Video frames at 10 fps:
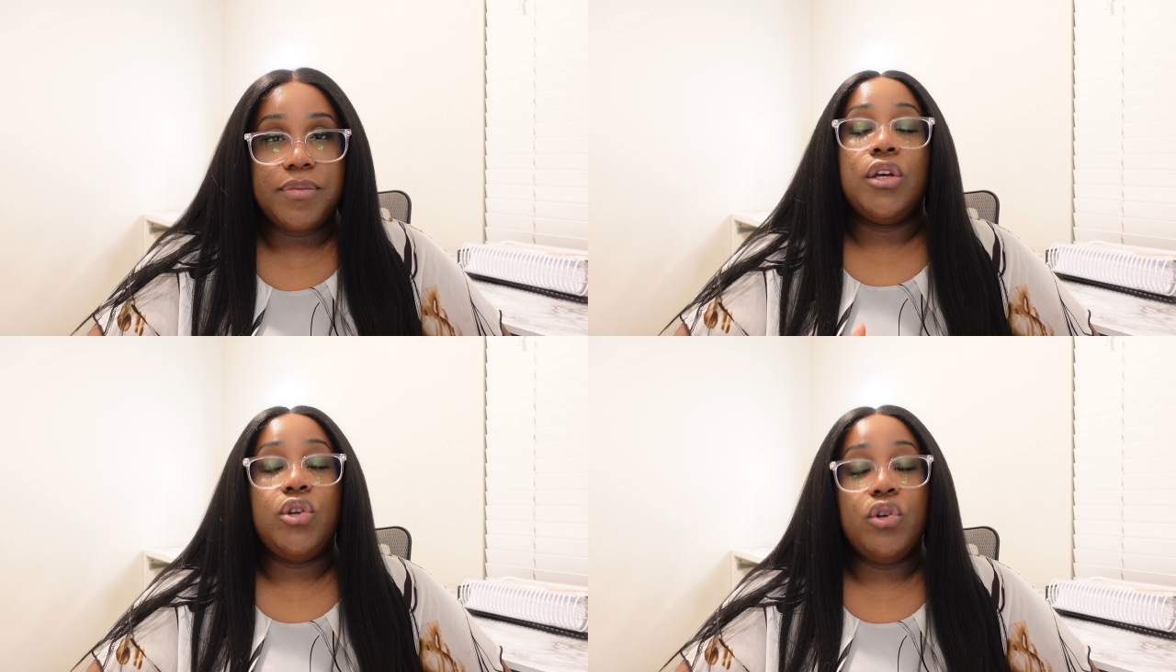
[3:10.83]

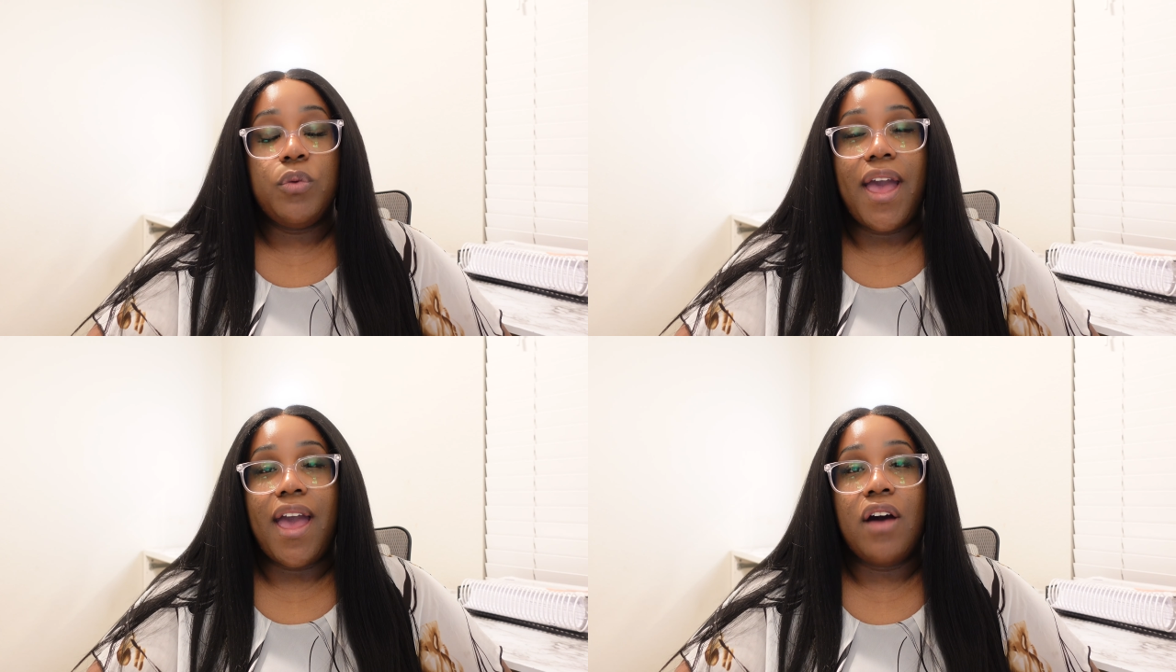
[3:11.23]
You will
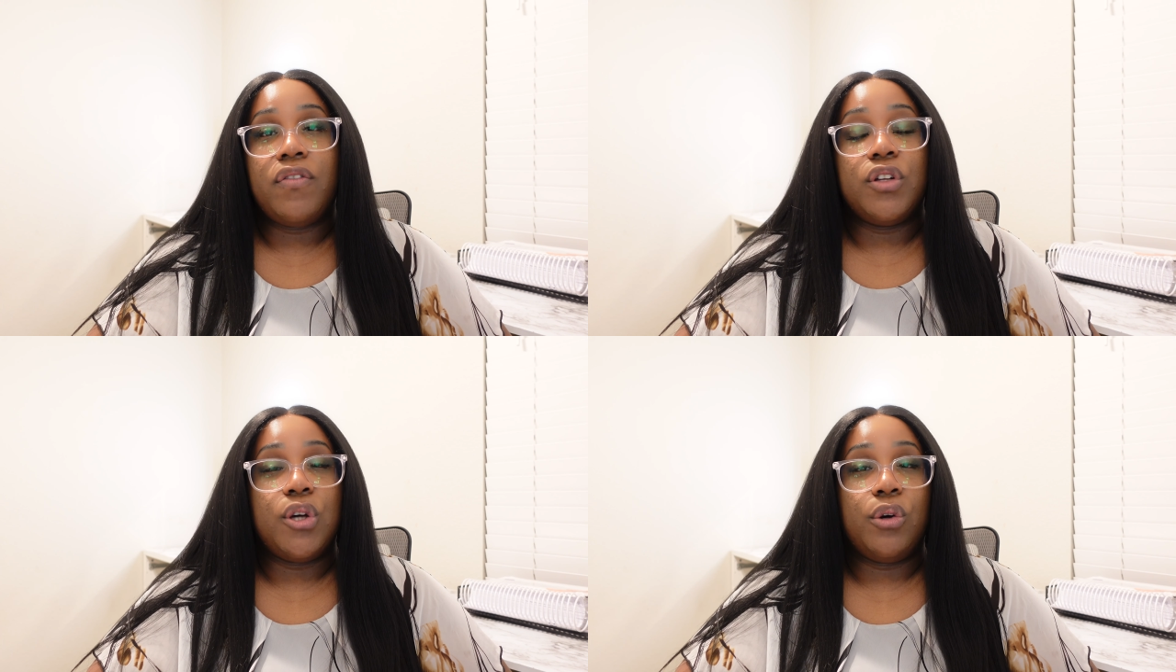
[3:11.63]
have
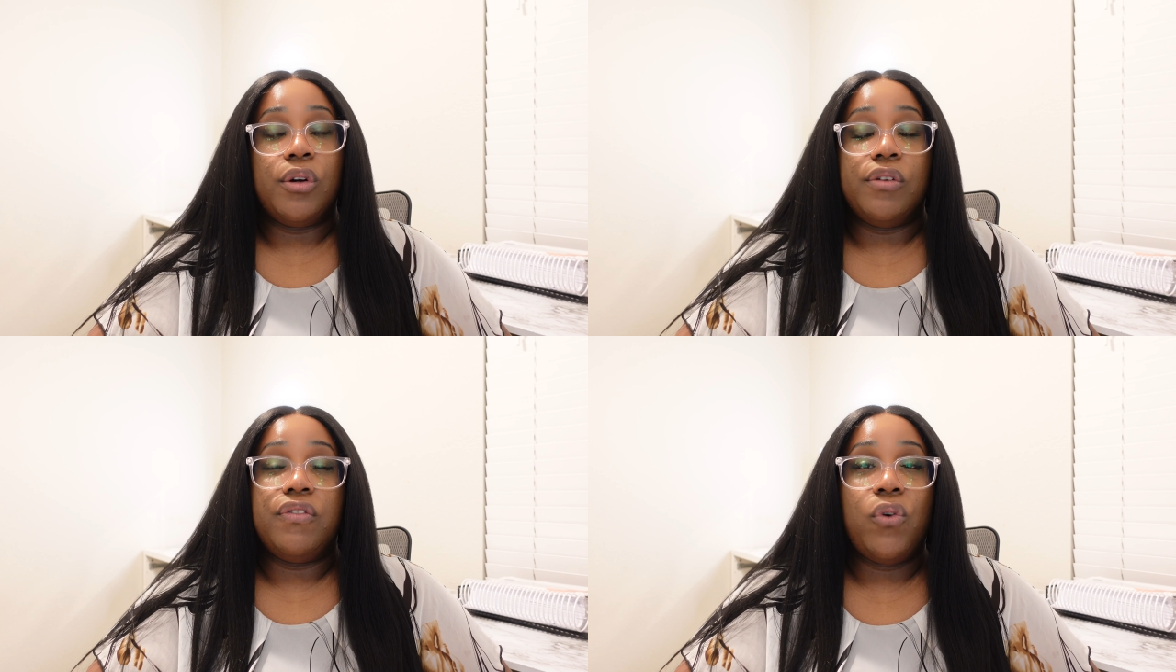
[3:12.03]
a total
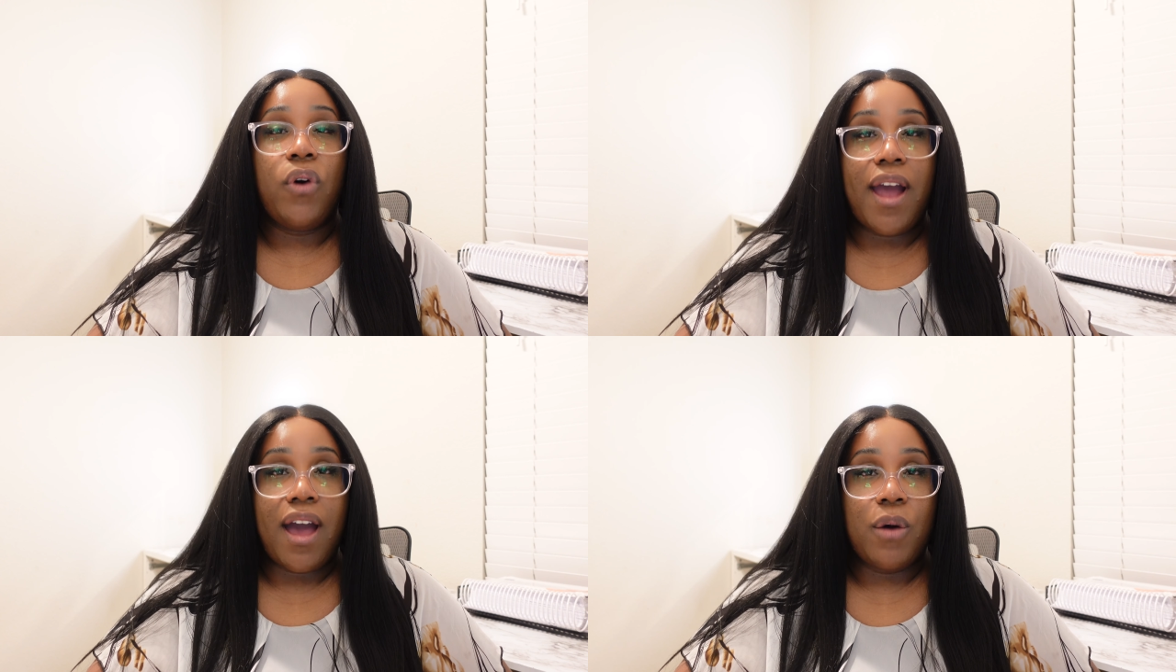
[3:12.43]
of
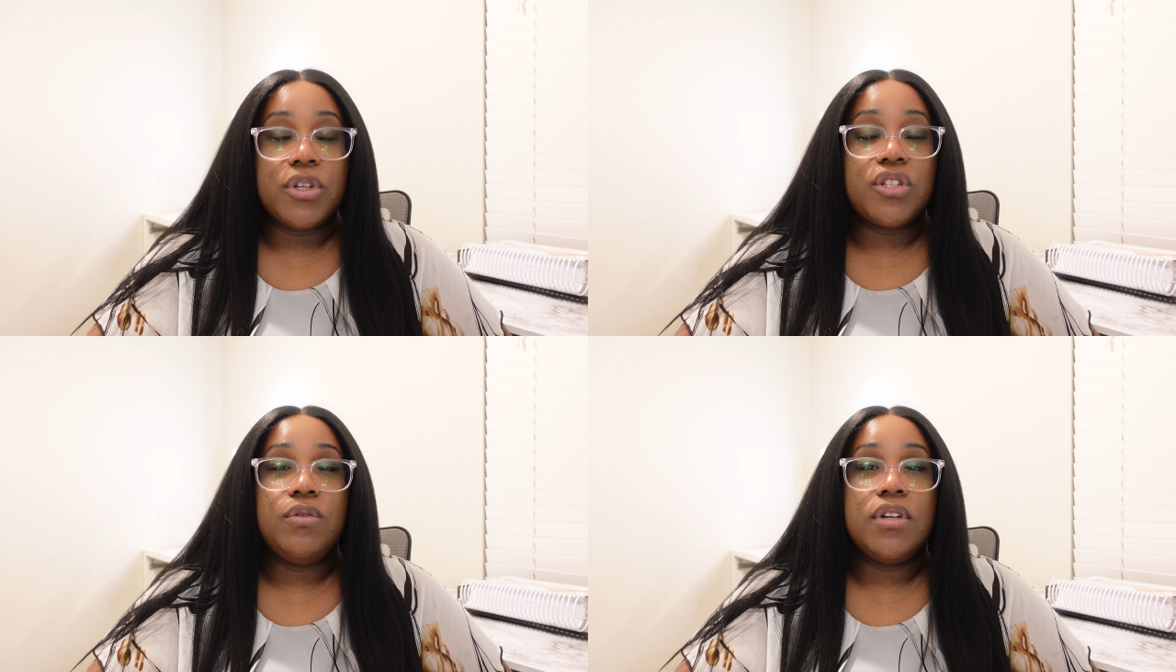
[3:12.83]
4
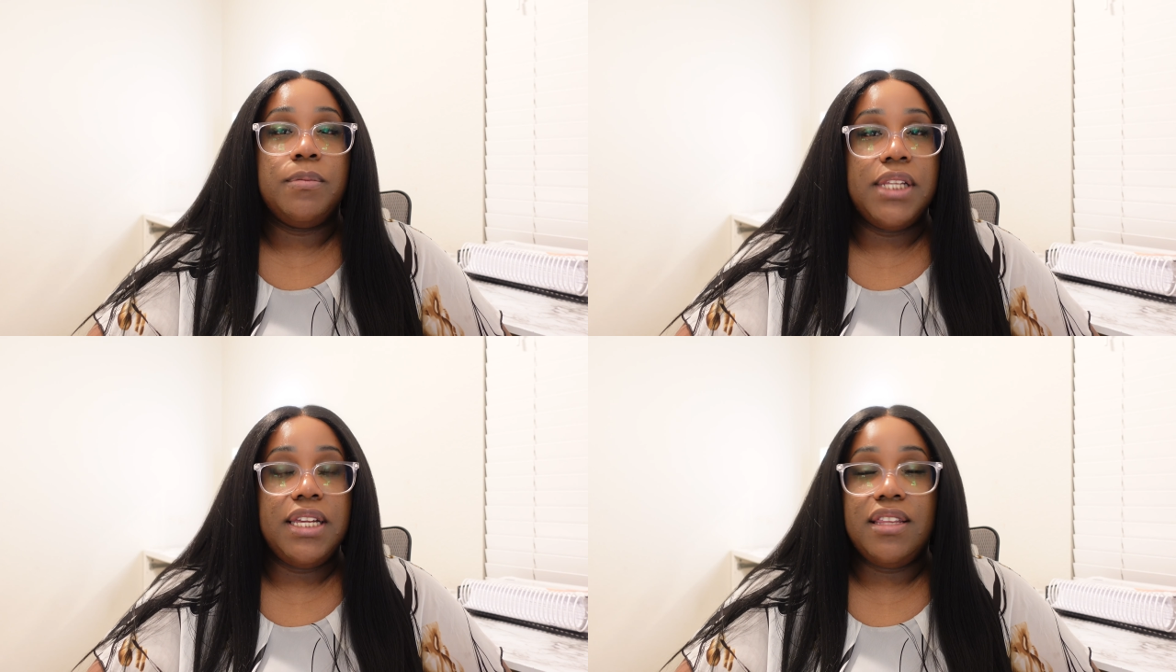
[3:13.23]
hours to
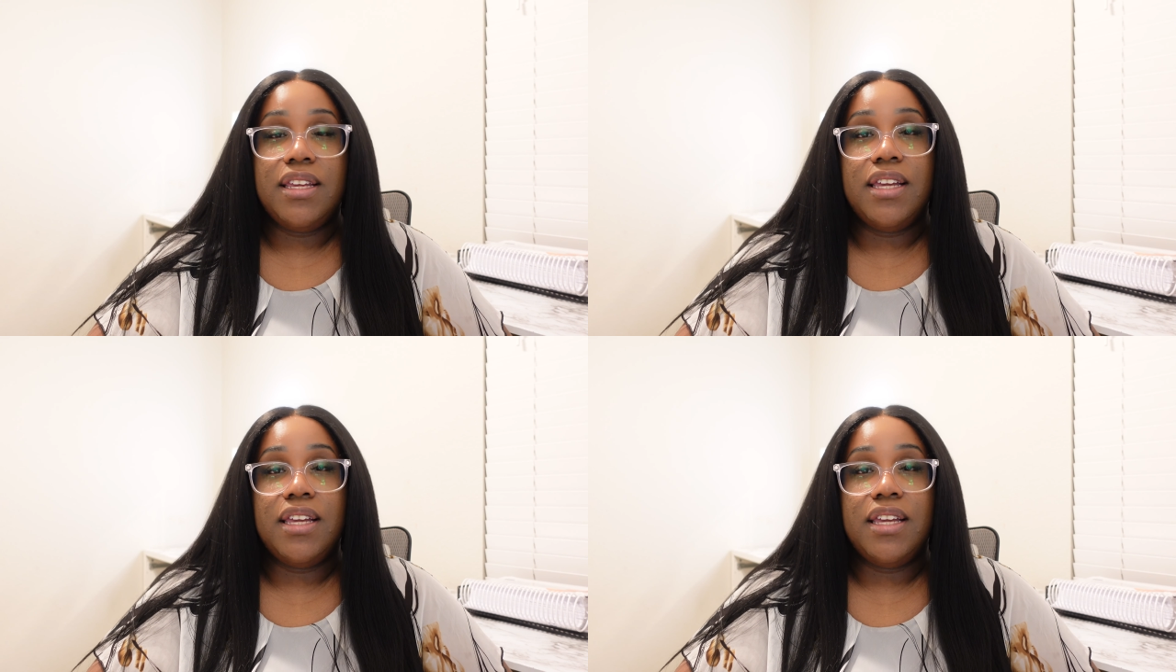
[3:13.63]
complete the